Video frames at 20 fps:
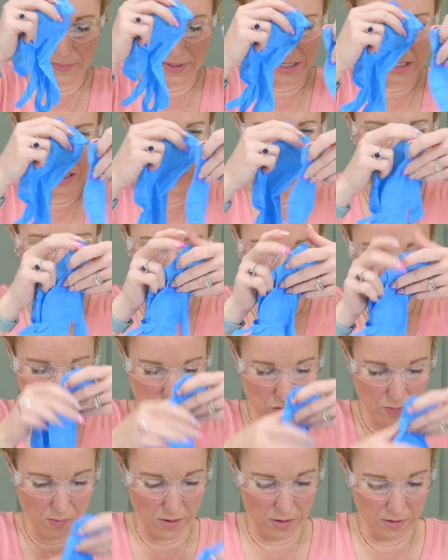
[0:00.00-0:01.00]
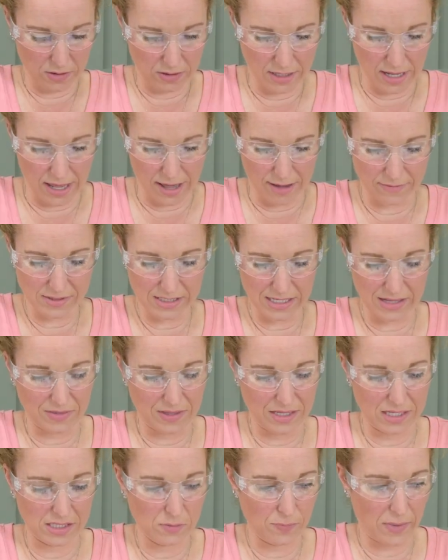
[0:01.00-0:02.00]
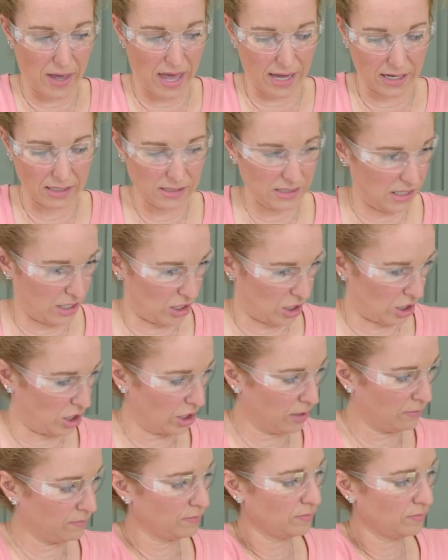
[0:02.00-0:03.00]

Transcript: medium, and extra small gloves in these bags here.